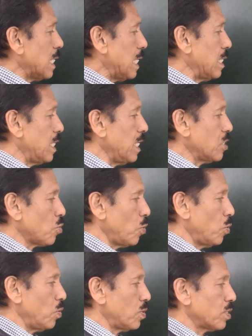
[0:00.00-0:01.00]
in these
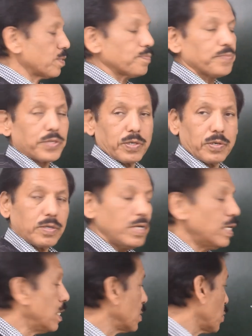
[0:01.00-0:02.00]
holds, you know.
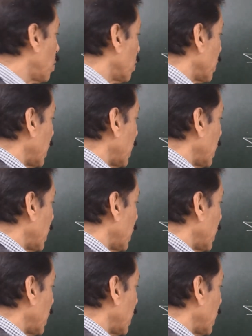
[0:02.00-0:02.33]
So